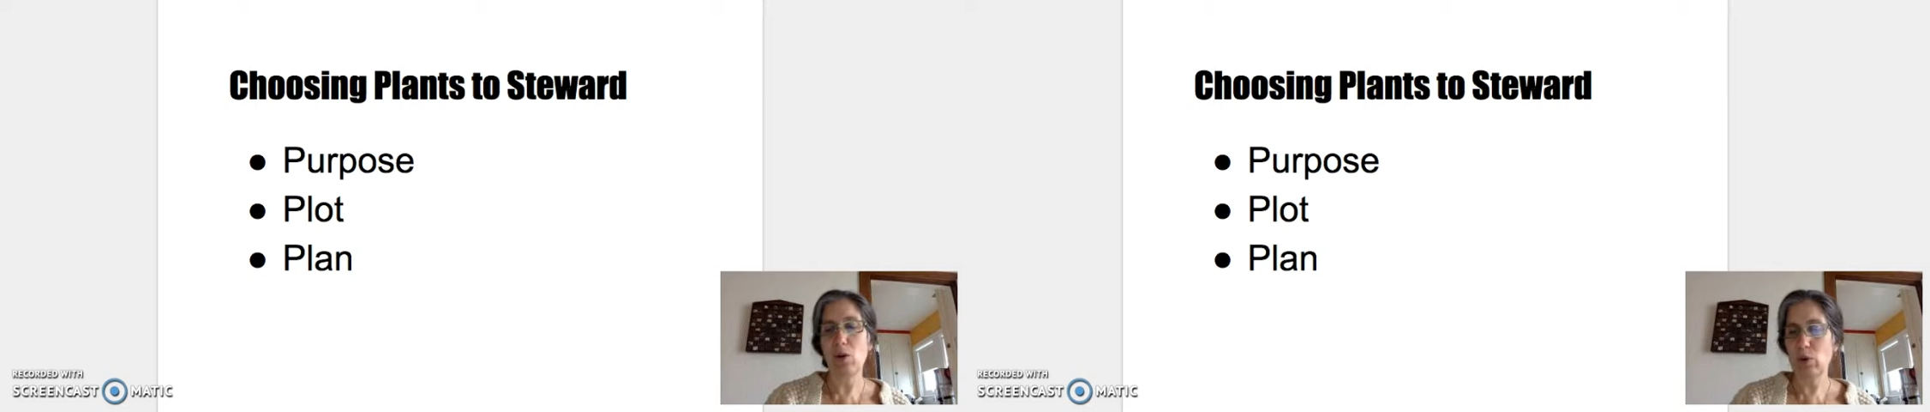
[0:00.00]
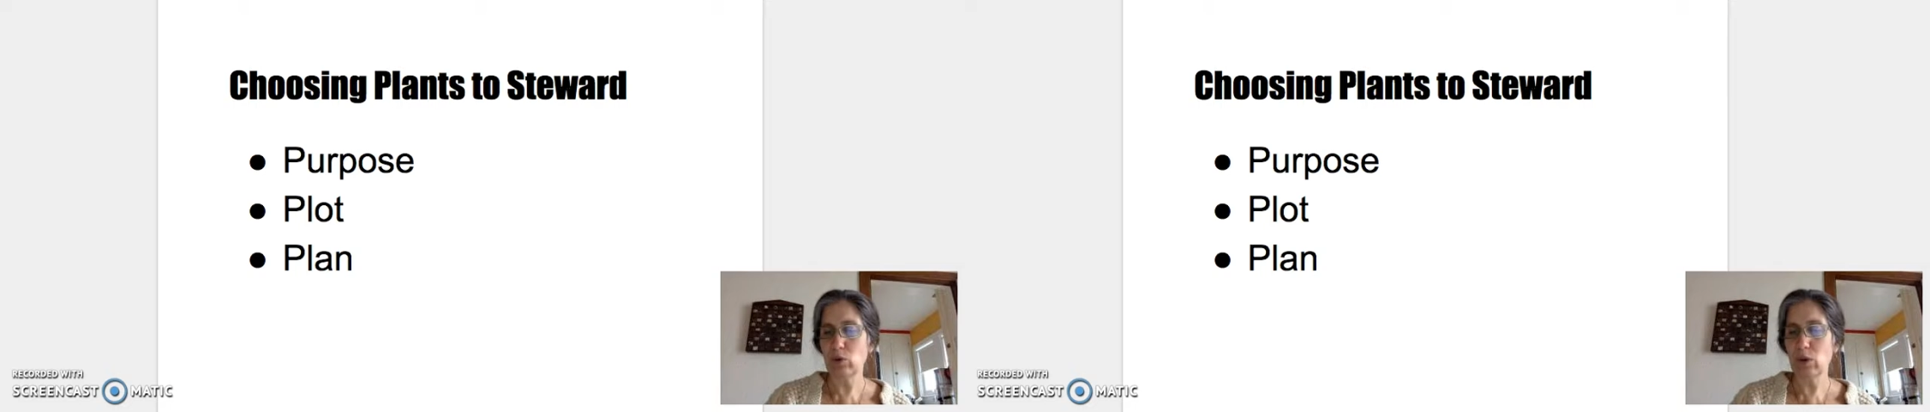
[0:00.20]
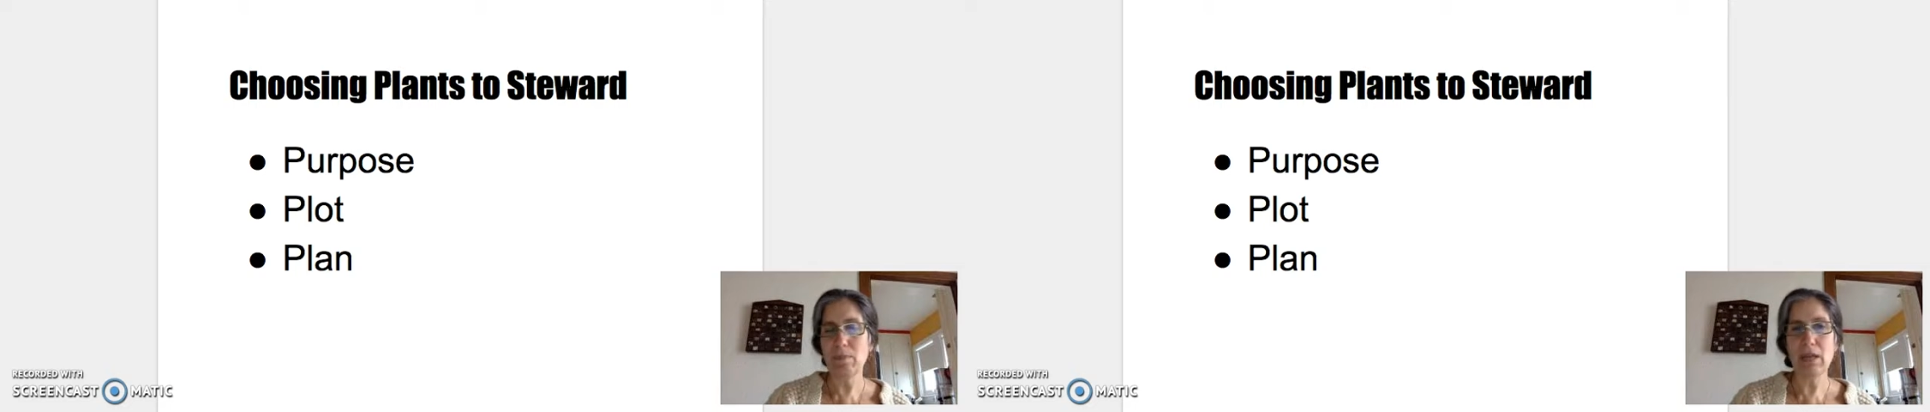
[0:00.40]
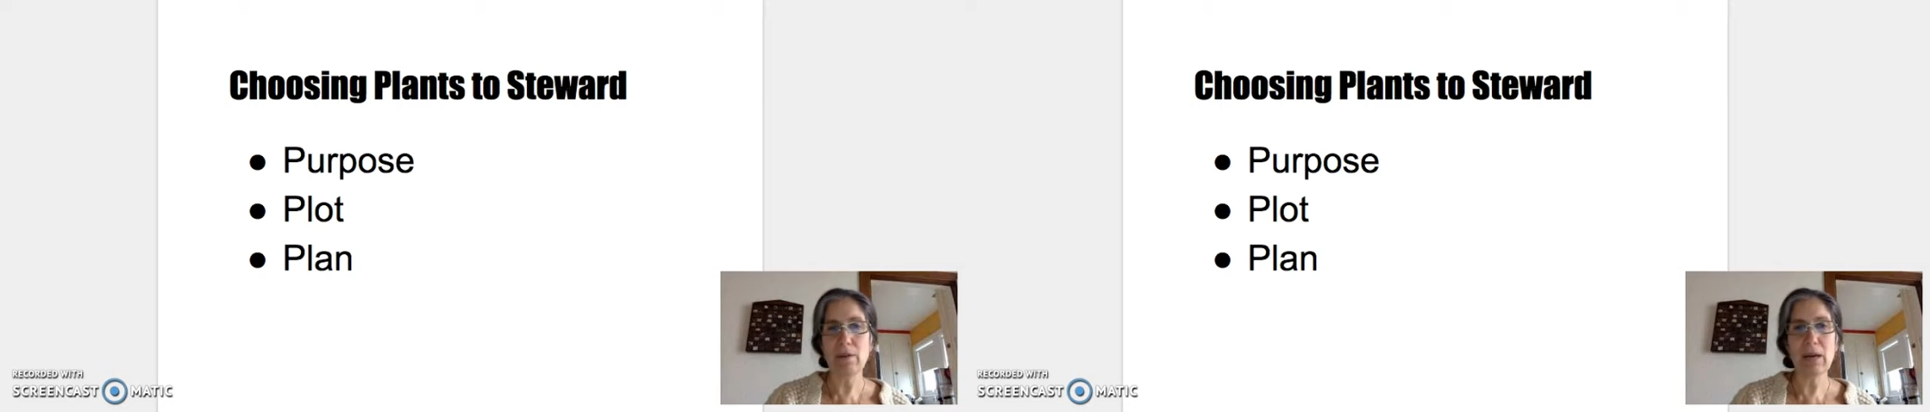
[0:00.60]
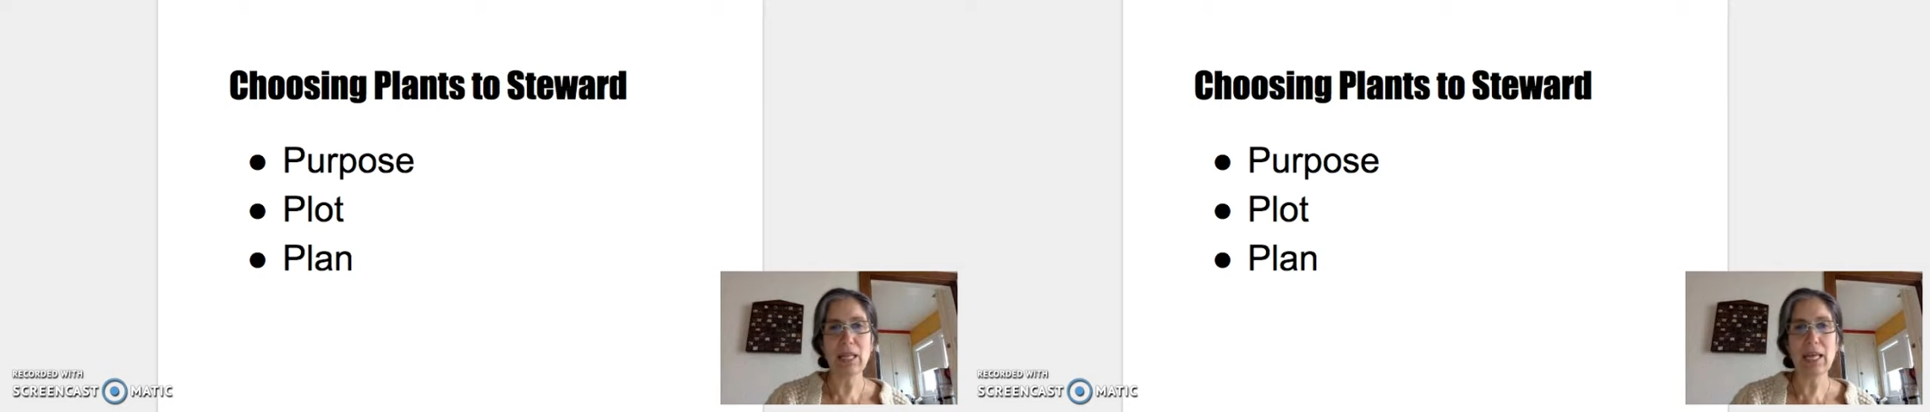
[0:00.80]
And what do I
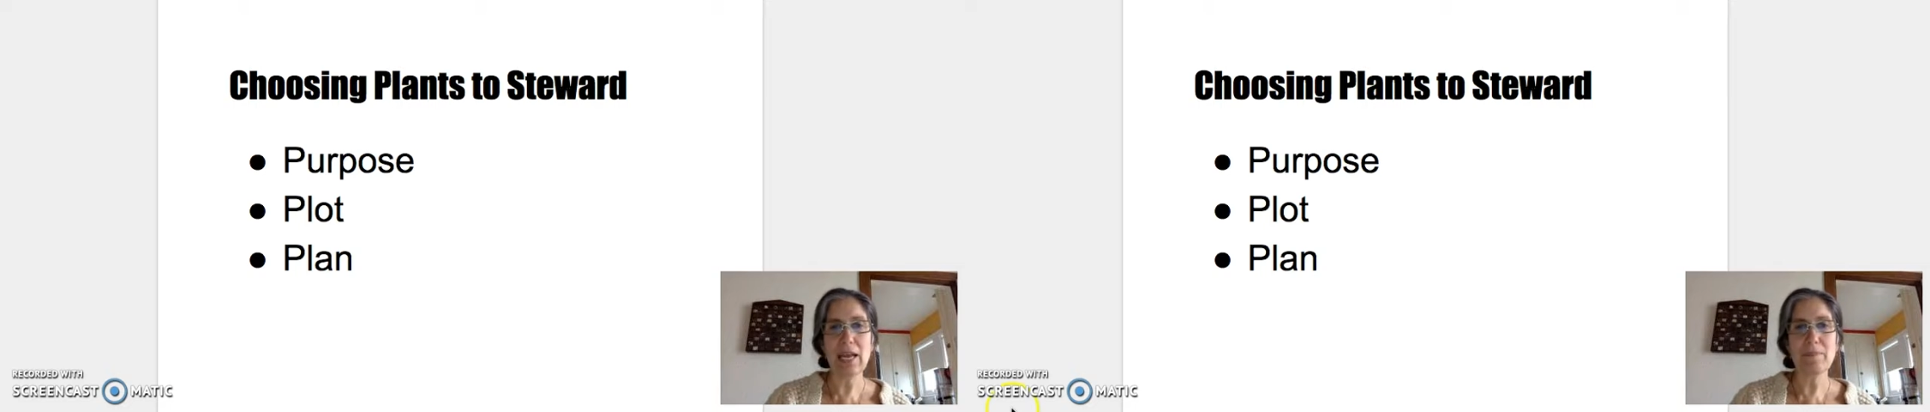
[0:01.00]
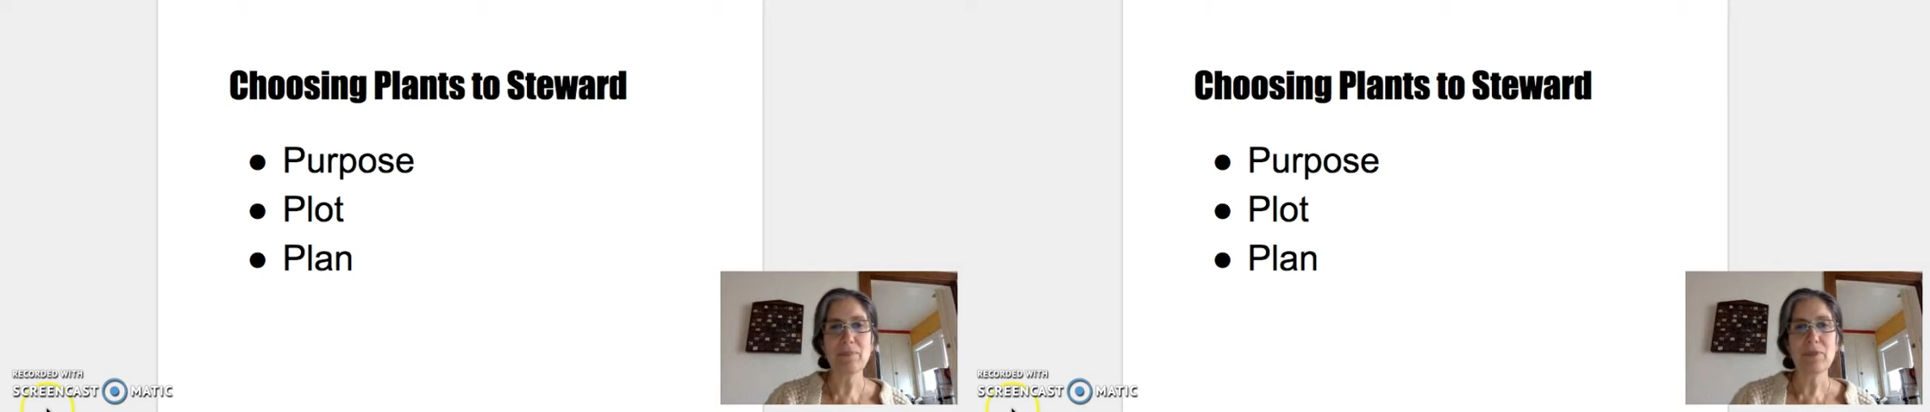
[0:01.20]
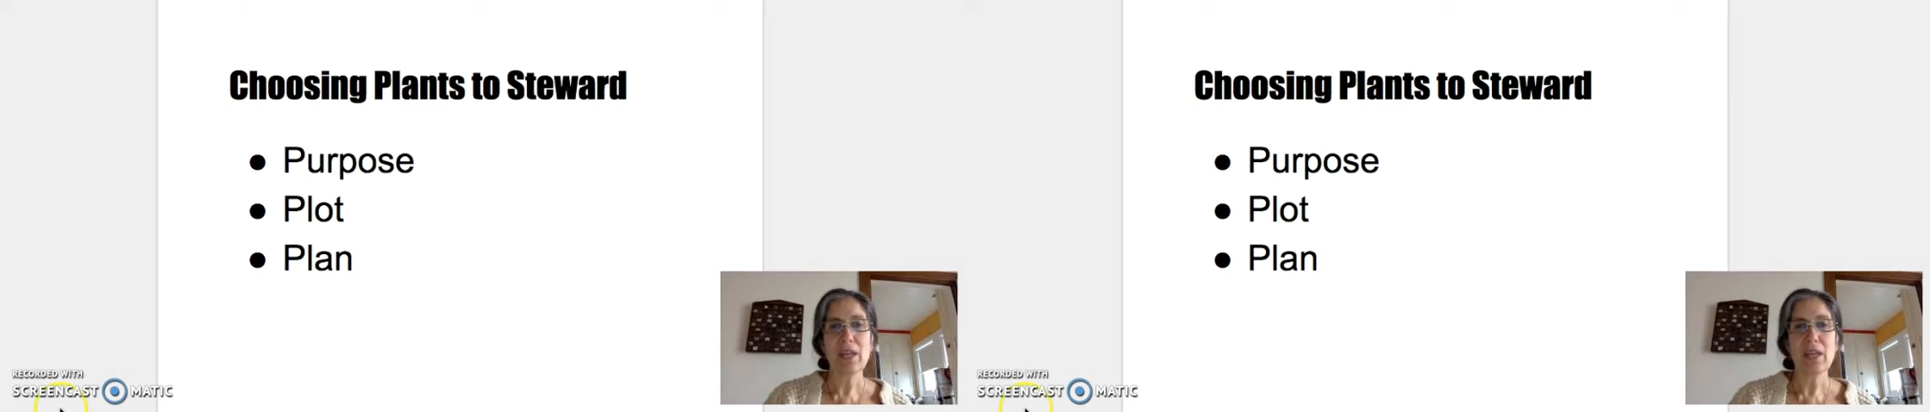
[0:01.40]
mean by that?